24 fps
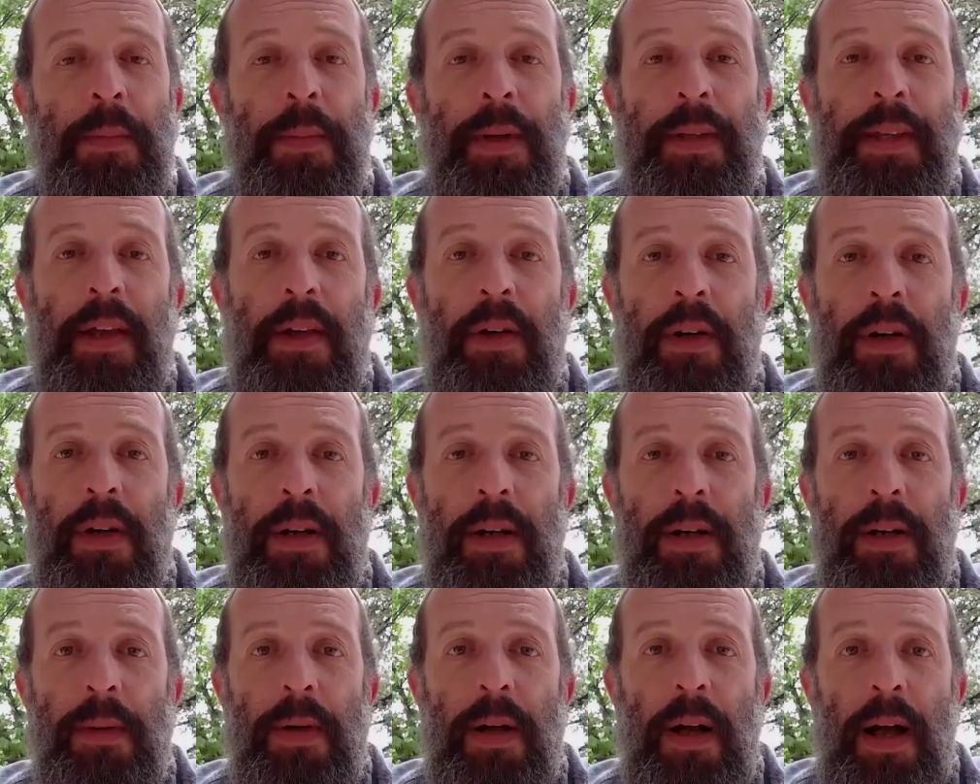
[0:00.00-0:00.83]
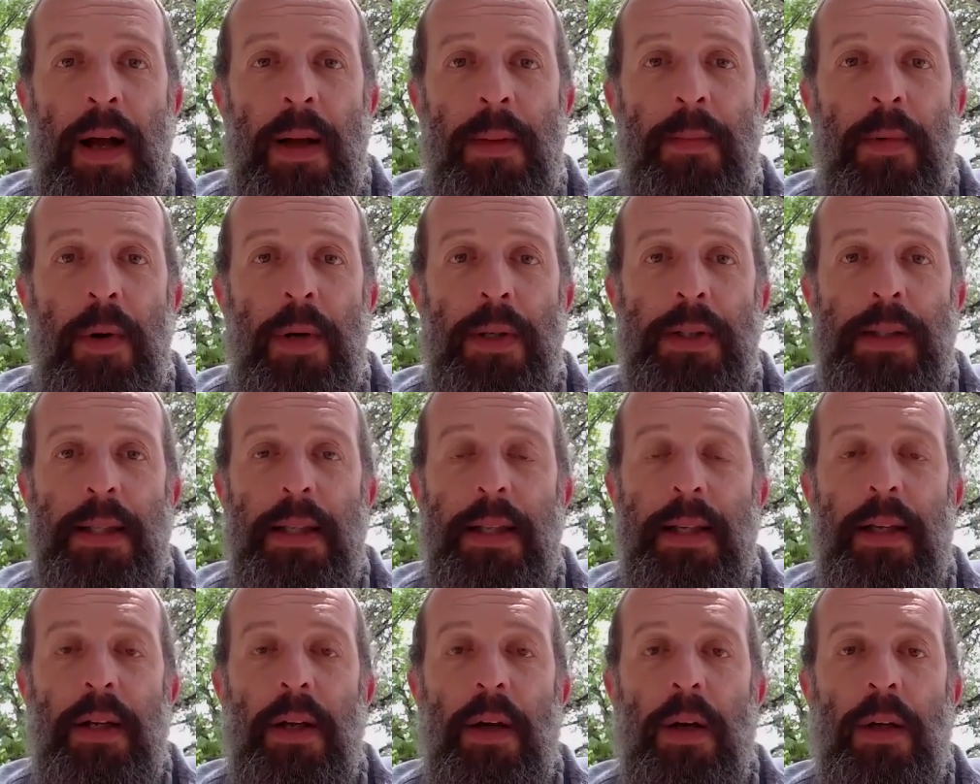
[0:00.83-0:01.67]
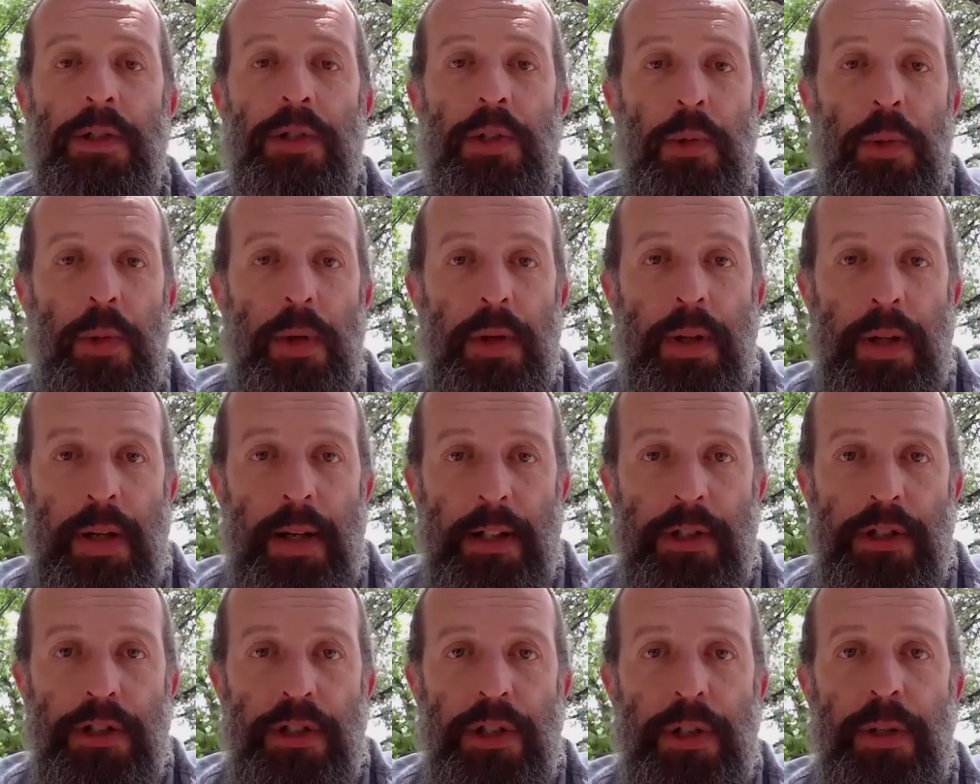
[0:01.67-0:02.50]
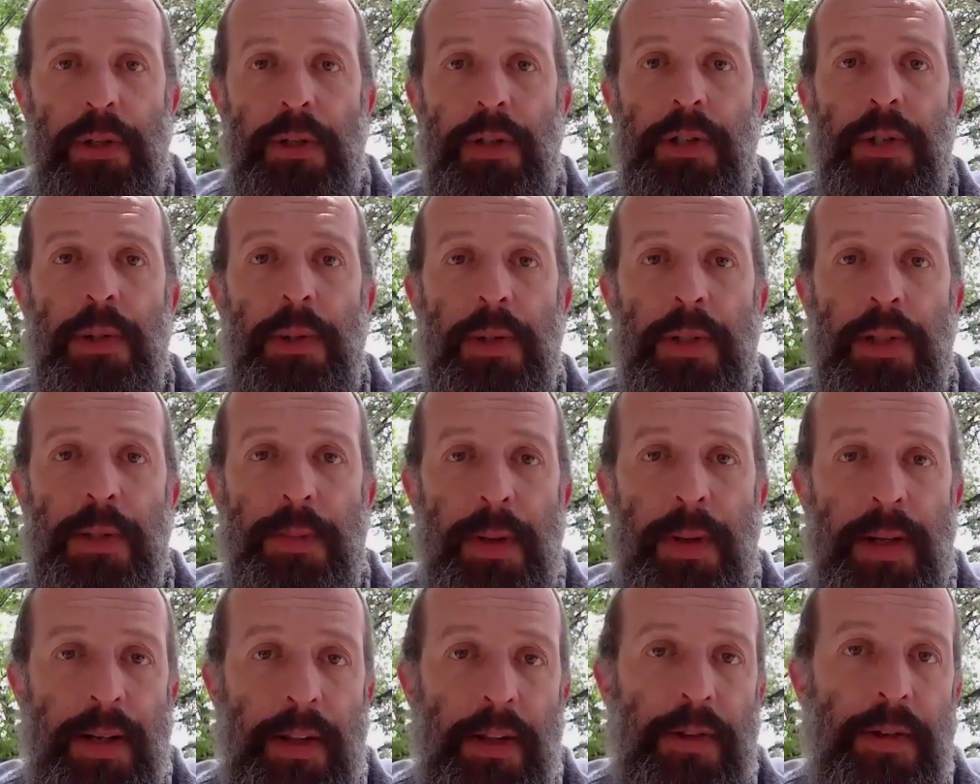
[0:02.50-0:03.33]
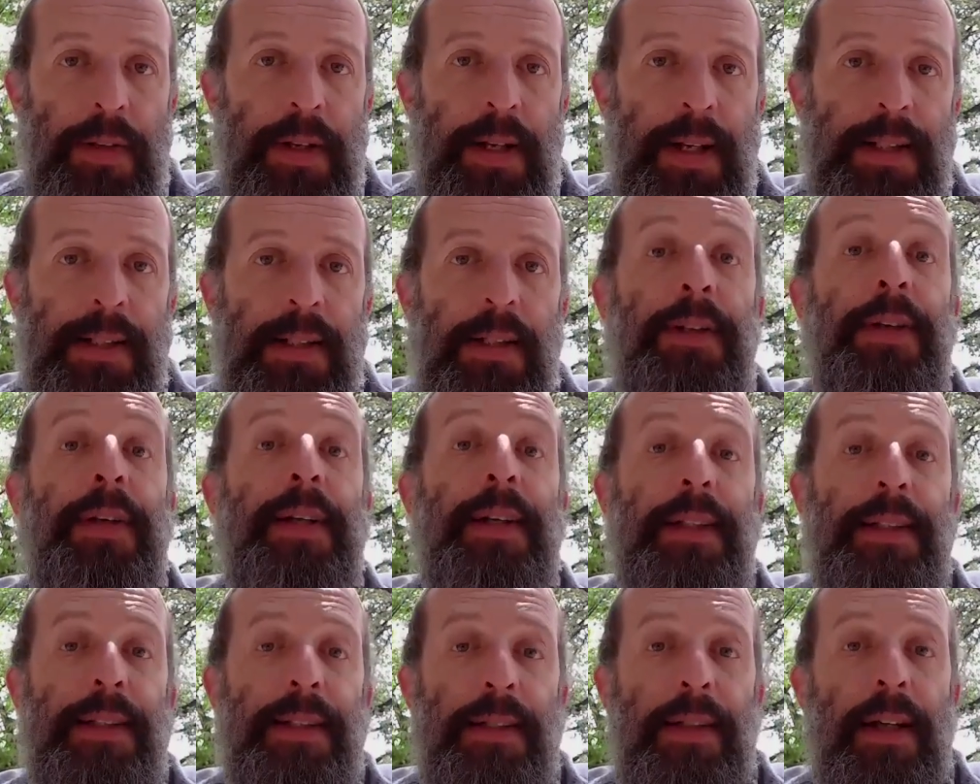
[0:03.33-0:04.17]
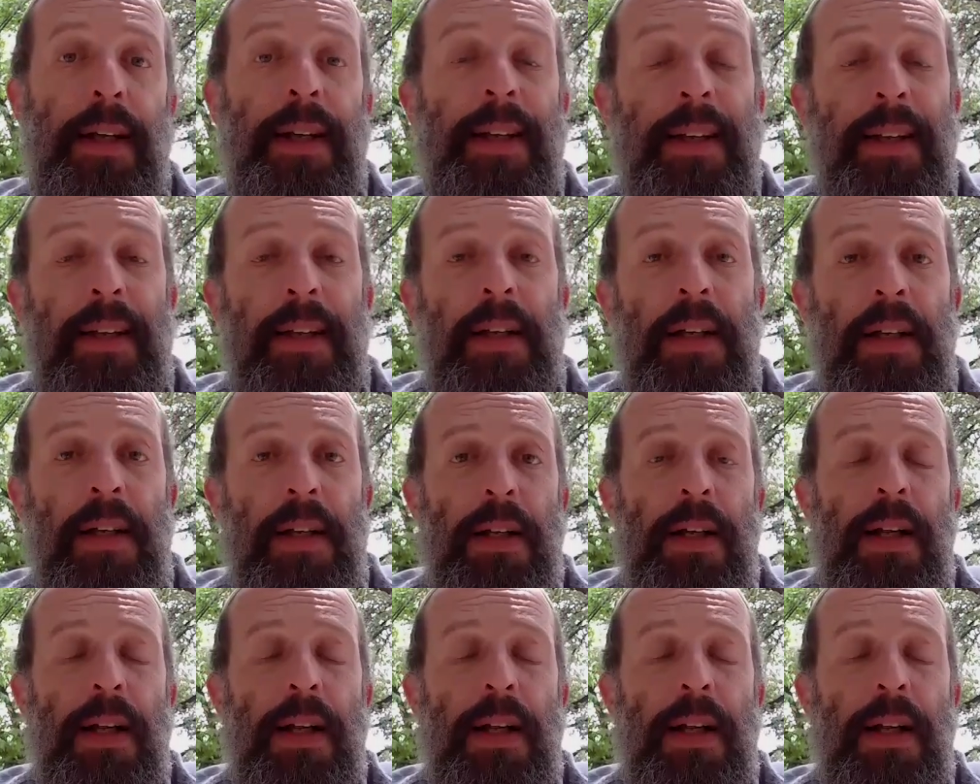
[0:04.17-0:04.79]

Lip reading: But there were mostly ultra-Orthodox Jews who were spending their days learning and studying,